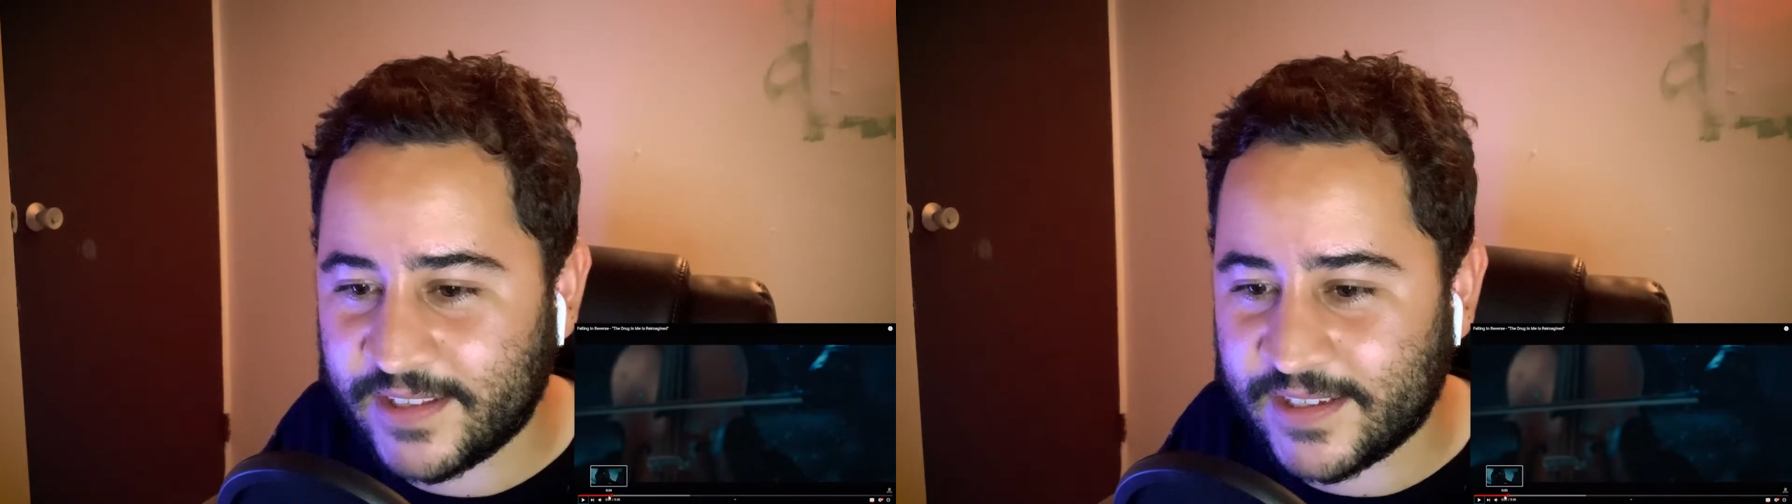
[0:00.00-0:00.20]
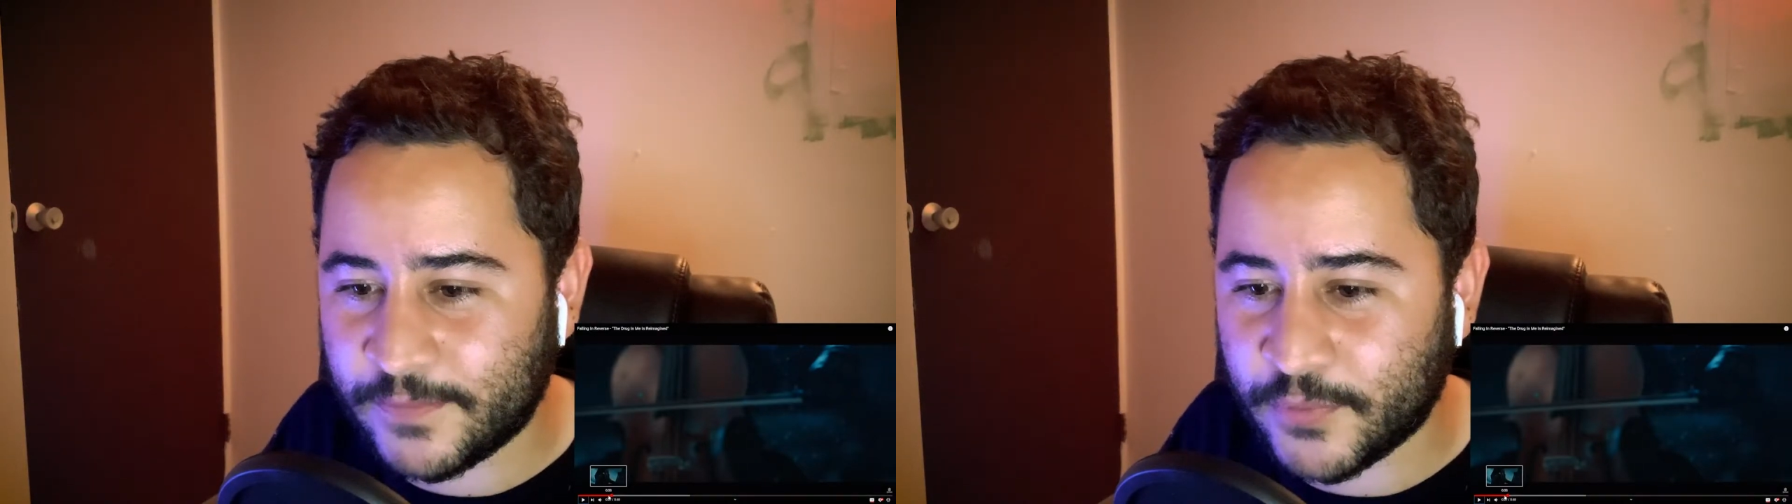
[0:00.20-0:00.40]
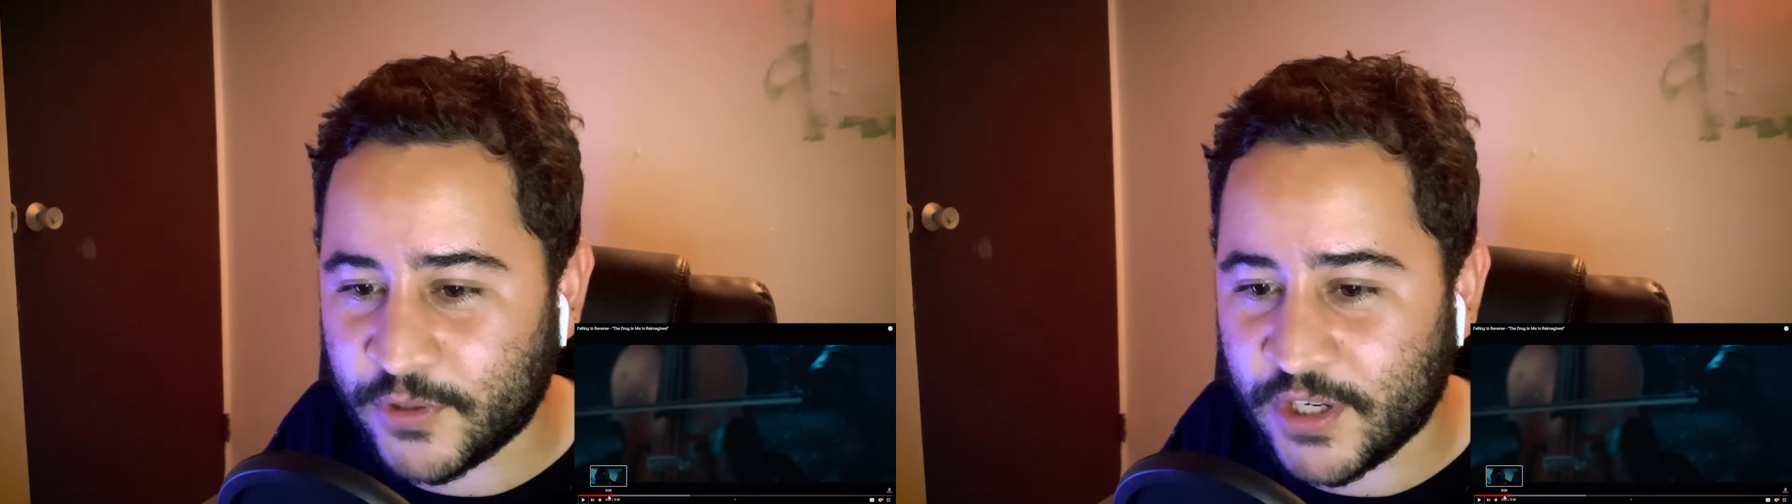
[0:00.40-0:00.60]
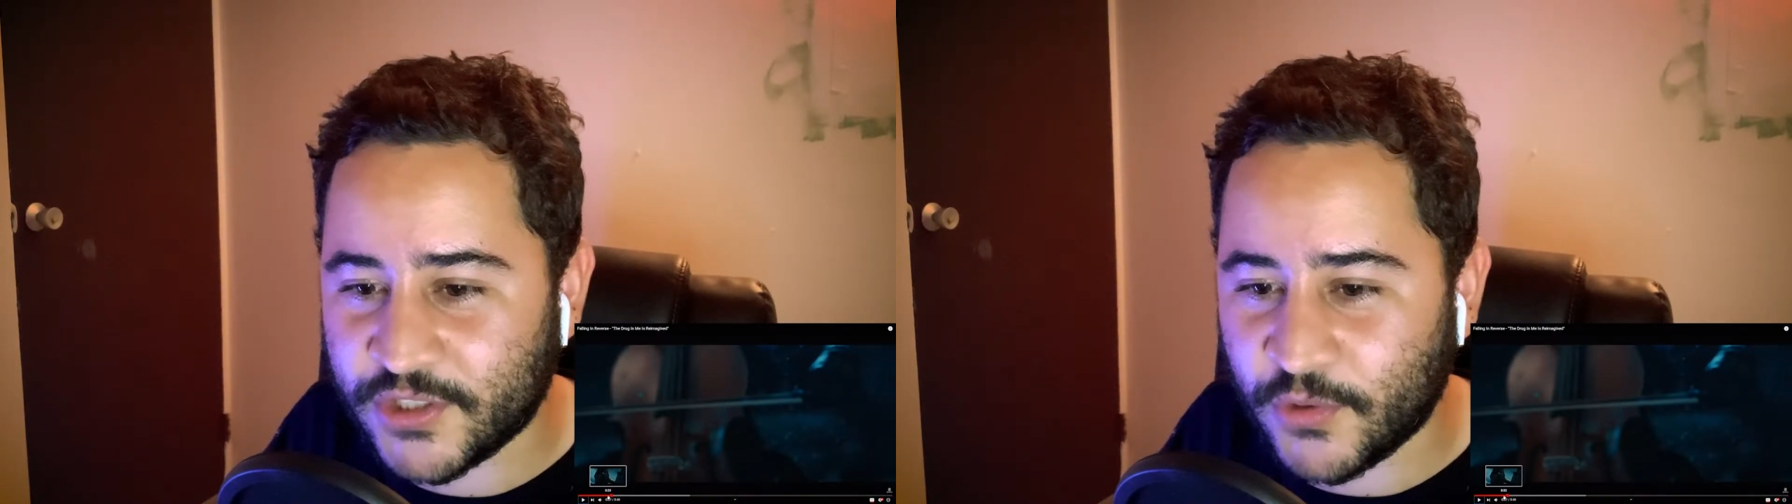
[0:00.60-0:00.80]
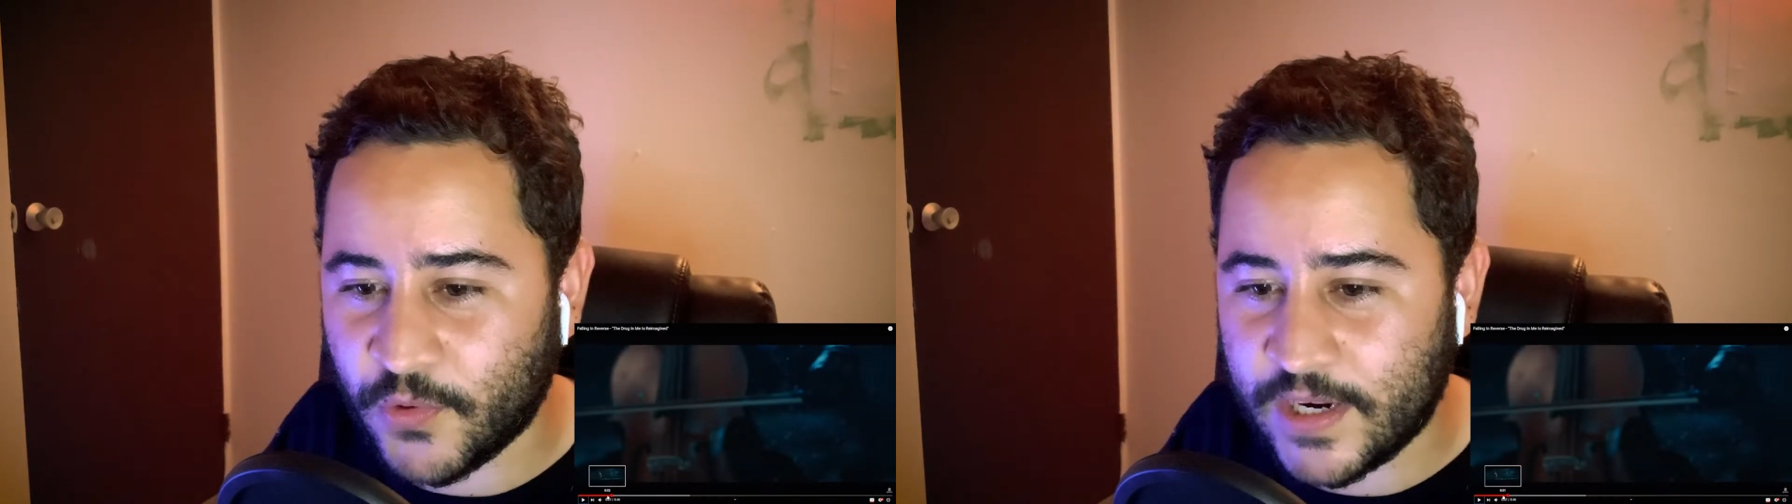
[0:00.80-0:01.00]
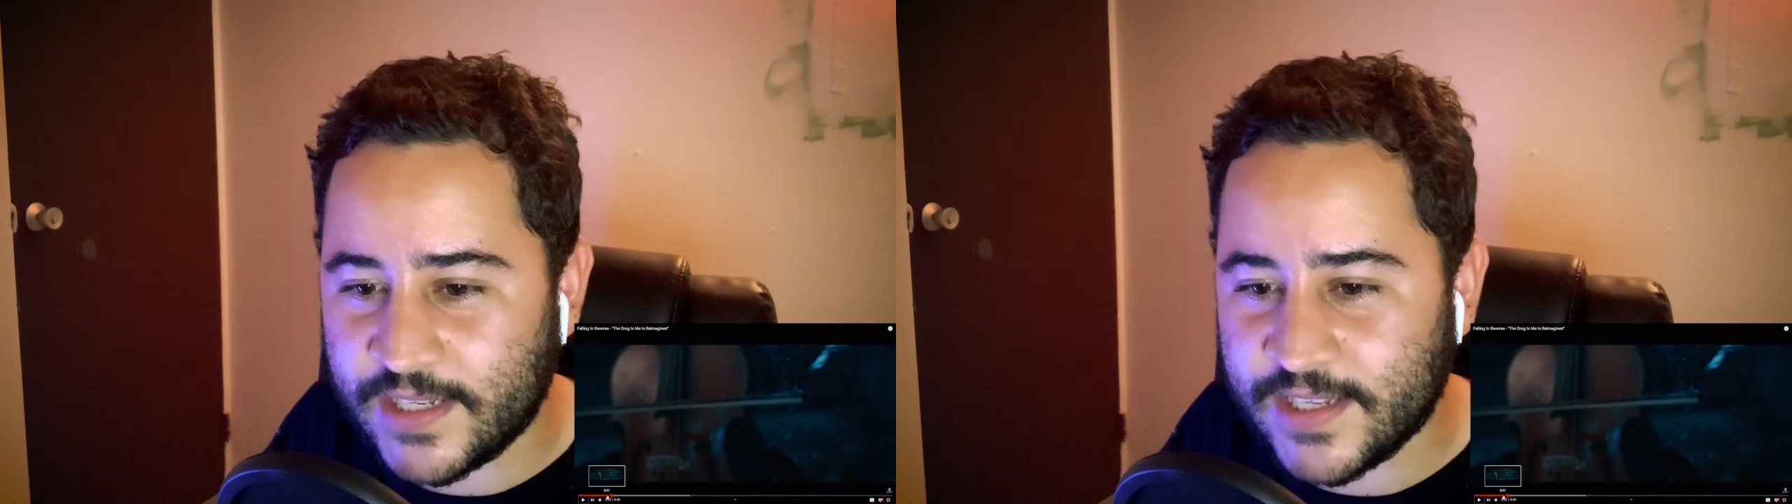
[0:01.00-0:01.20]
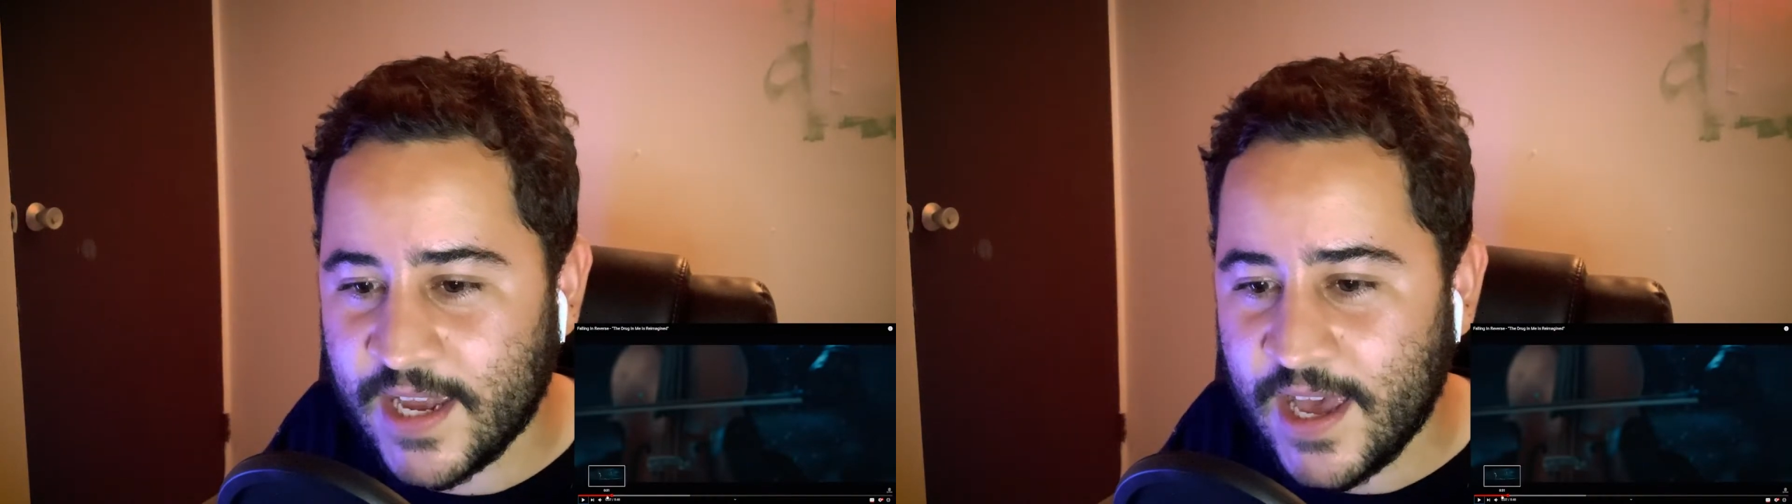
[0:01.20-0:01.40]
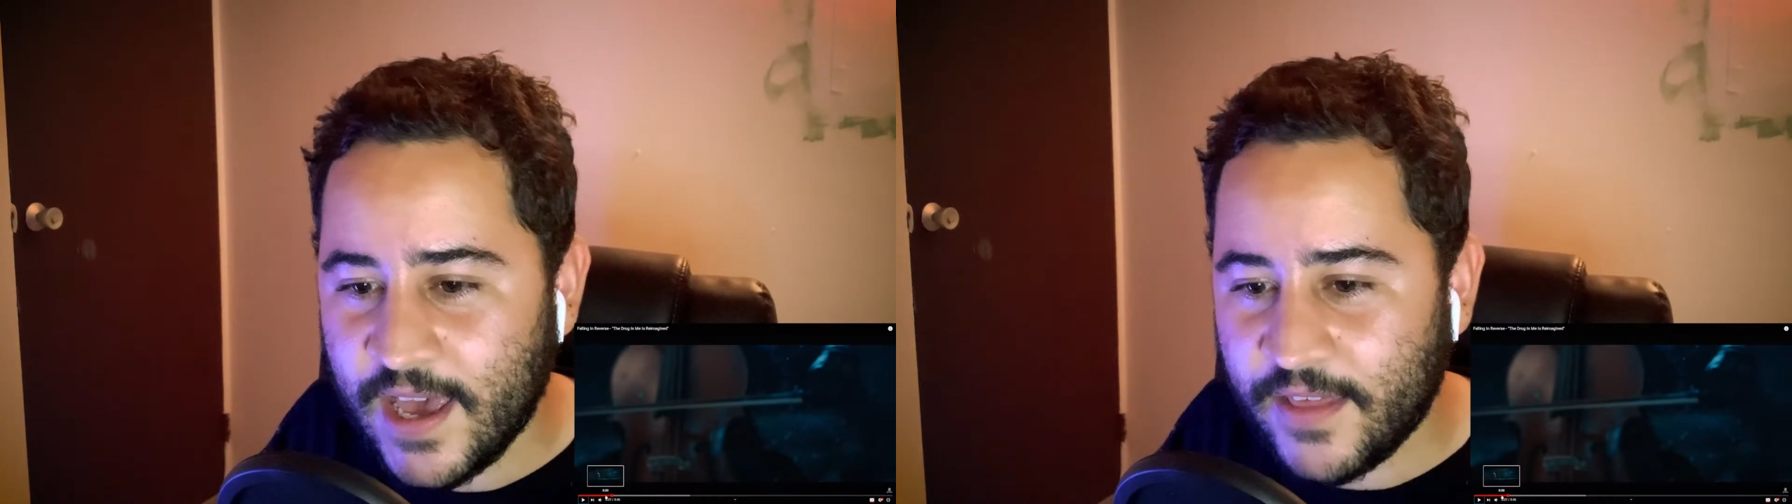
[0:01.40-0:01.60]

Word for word: like production wise.